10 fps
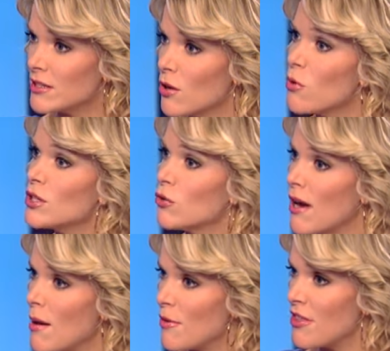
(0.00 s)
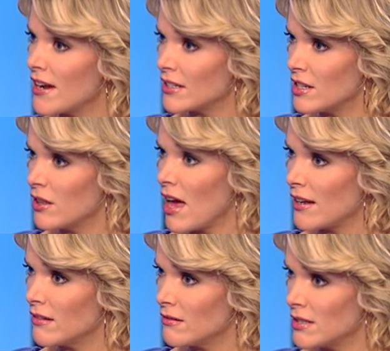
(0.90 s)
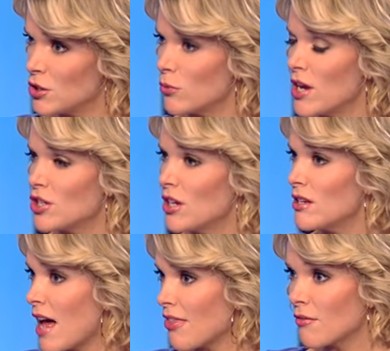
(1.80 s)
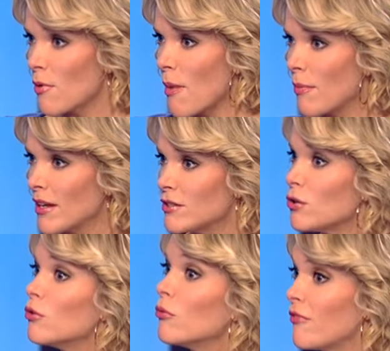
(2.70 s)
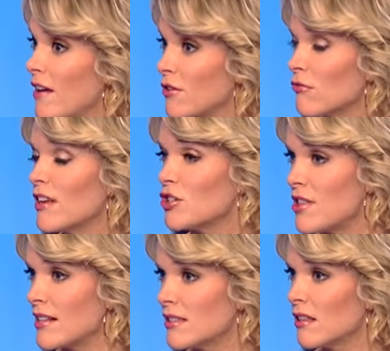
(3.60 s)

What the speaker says: are the ones who are empathetic to that situation and not the Republicans who favor the rich. That's the